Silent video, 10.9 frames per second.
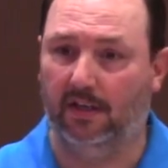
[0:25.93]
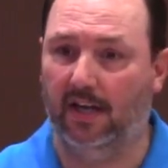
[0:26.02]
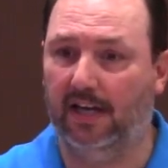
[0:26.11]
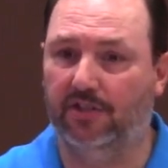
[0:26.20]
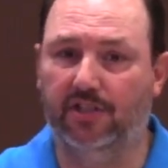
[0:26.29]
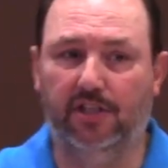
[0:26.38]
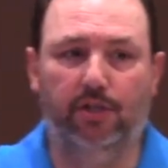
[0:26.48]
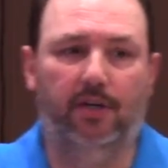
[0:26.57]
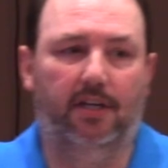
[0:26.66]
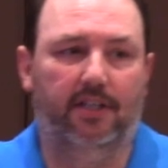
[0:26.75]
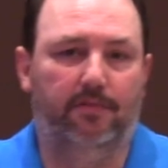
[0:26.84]
Glad to see
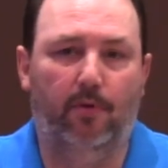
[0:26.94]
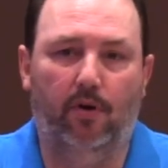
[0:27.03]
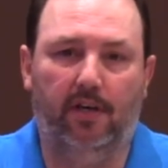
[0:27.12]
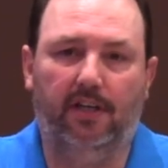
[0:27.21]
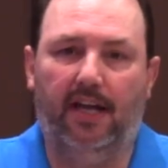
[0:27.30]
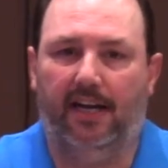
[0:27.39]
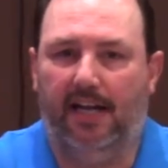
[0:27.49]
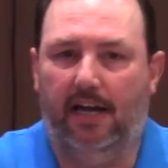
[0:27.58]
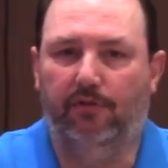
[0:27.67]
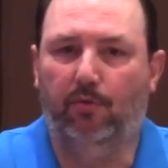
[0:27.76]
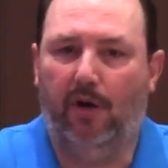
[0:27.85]
you here this morning. Glad to
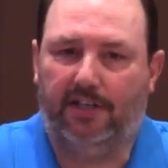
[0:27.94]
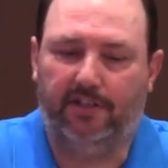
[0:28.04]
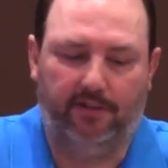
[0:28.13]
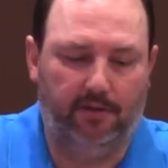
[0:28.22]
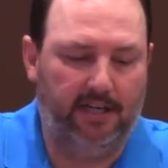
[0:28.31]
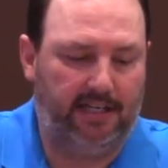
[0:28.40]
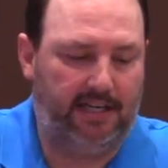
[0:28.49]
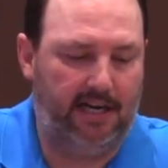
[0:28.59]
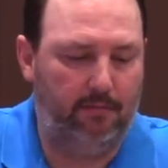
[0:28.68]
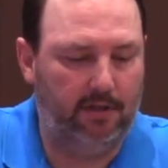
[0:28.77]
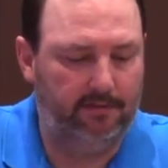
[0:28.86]
have you watching through that
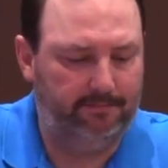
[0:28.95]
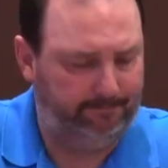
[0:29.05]
camera.